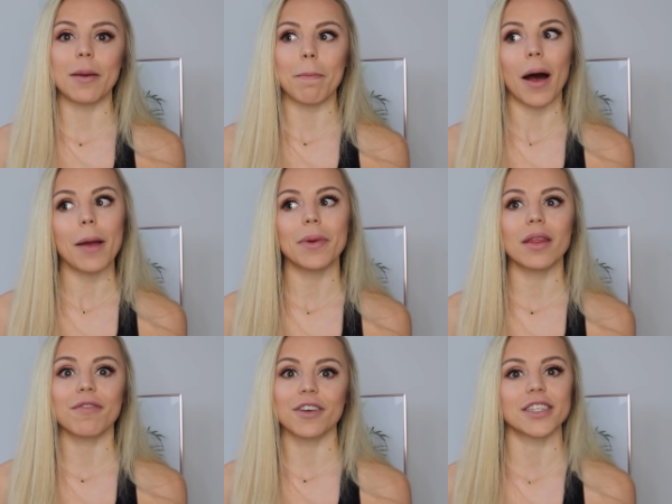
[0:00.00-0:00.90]
it might be
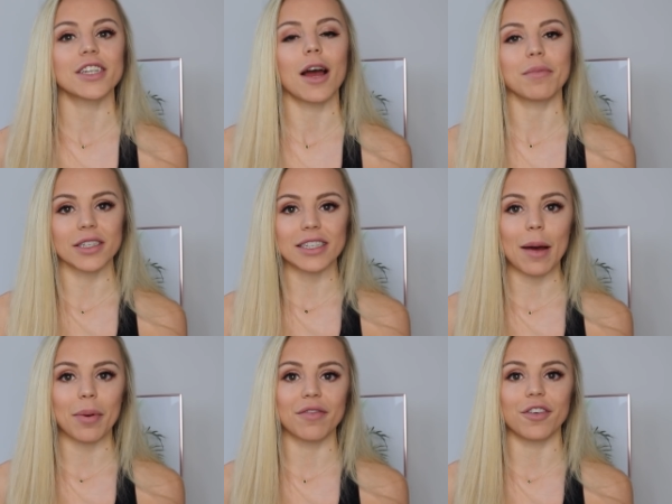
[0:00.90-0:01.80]
the first time you're
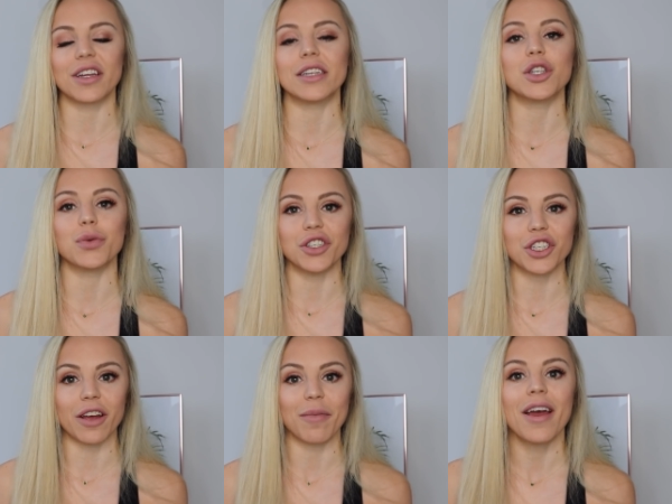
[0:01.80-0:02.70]
stepping foot into a
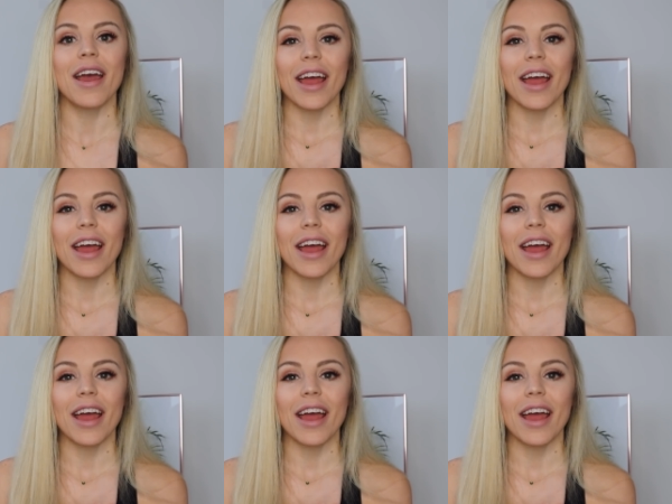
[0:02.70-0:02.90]
gym.